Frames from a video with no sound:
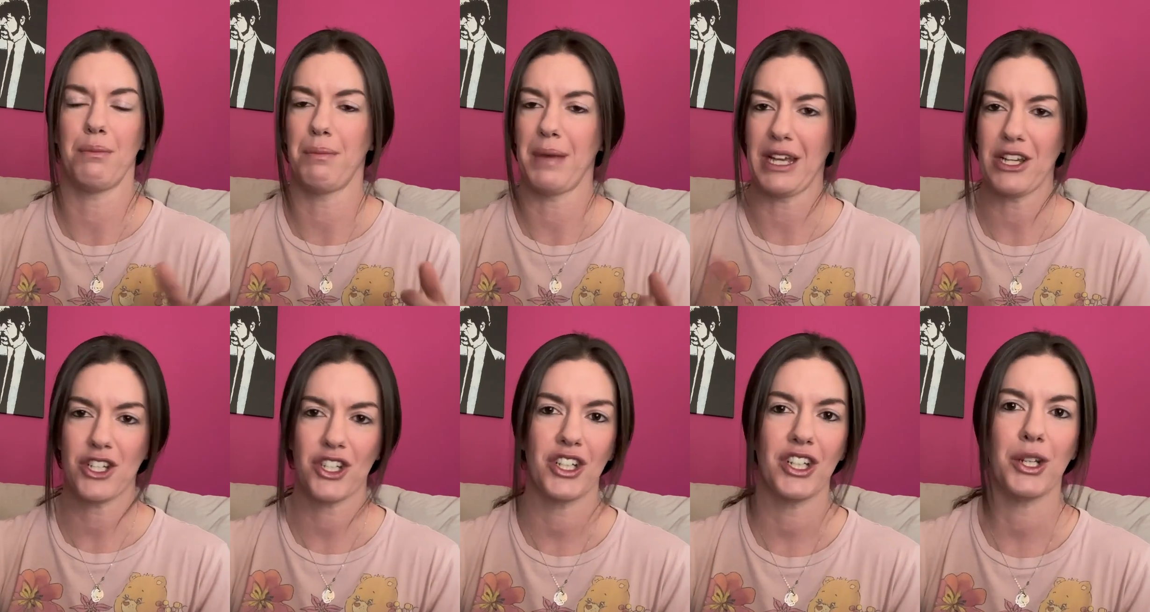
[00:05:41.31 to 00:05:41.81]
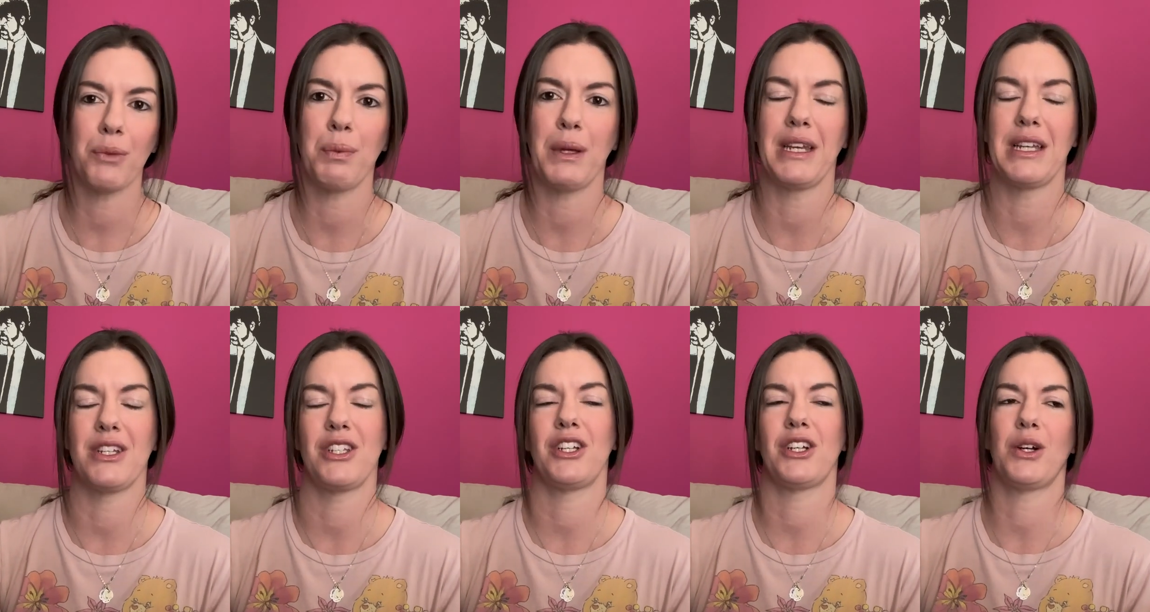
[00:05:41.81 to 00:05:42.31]
Make sure you're
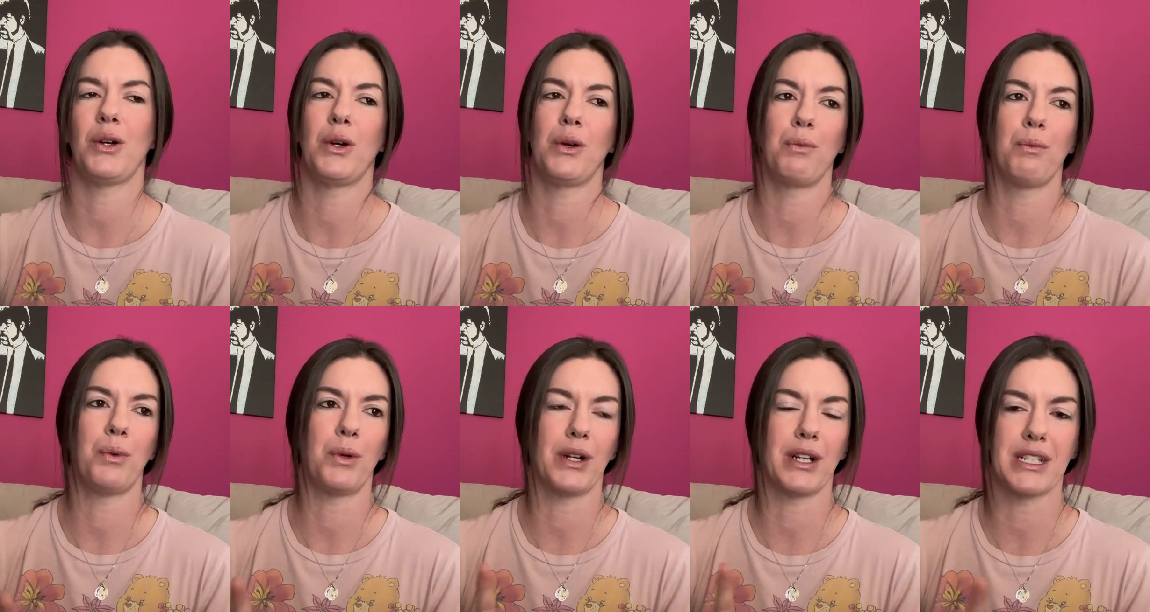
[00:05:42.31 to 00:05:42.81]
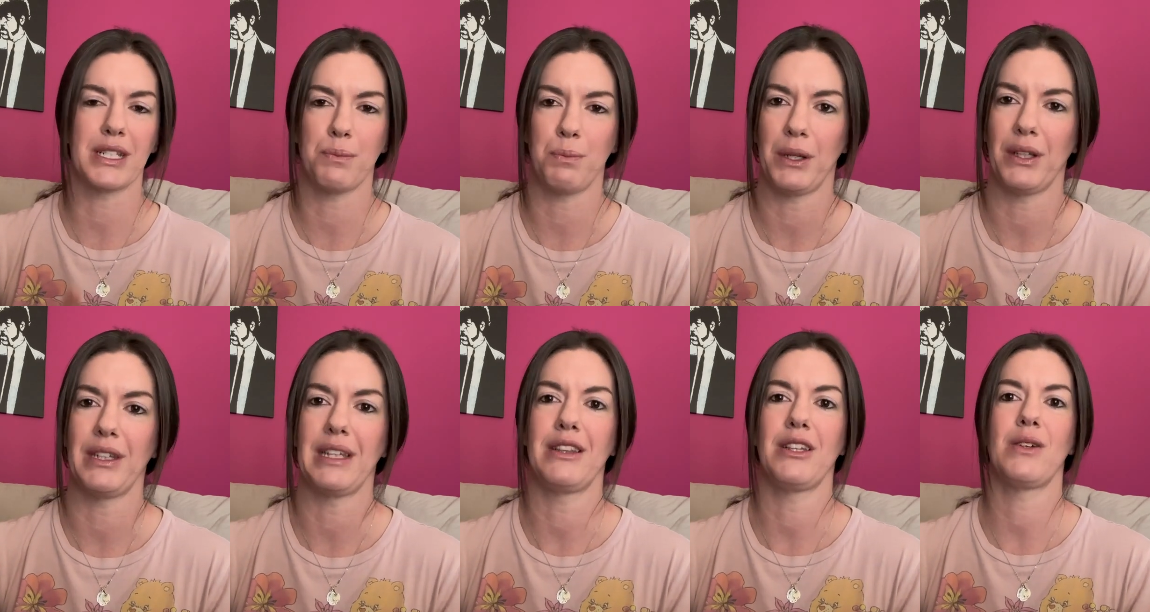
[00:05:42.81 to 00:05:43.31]
pinning to your own boards,
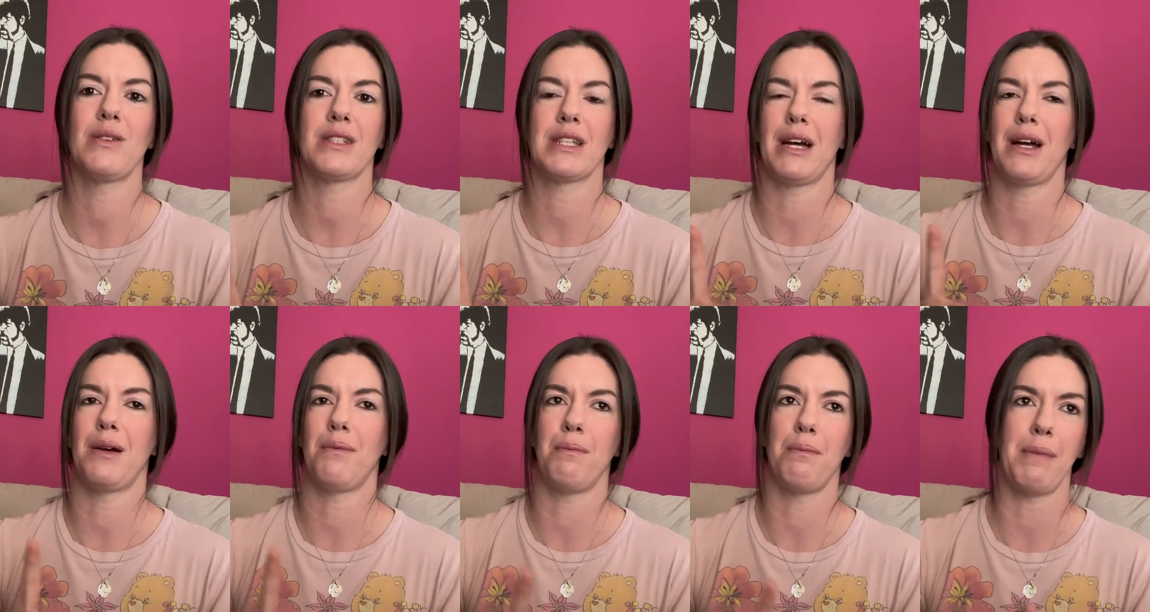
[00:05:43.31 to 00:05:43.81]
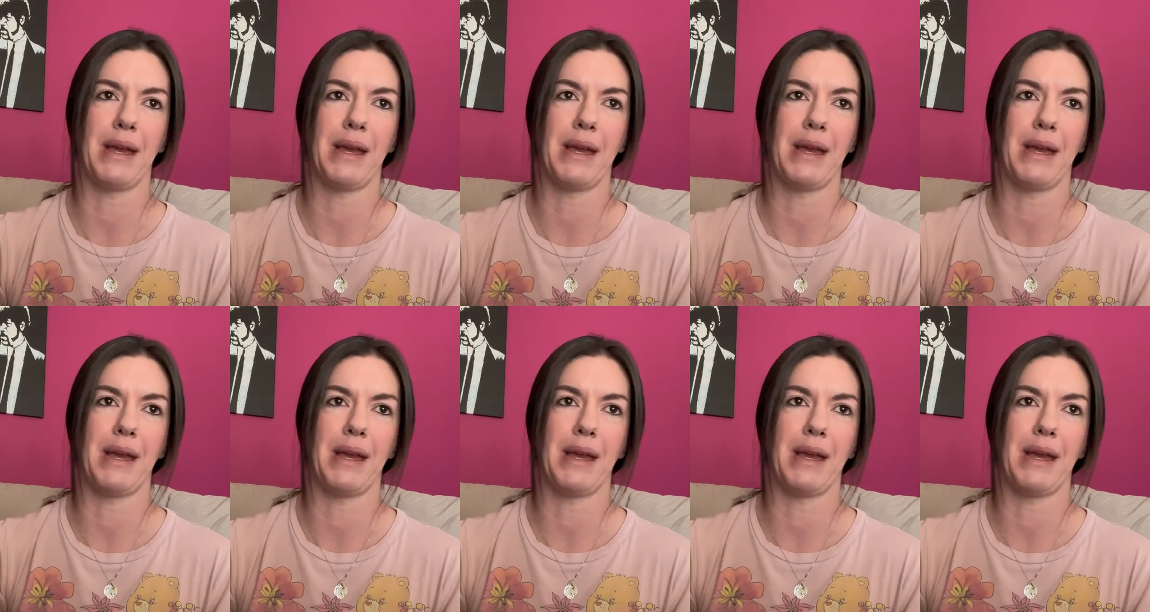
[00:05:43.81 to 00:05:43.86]
building those up,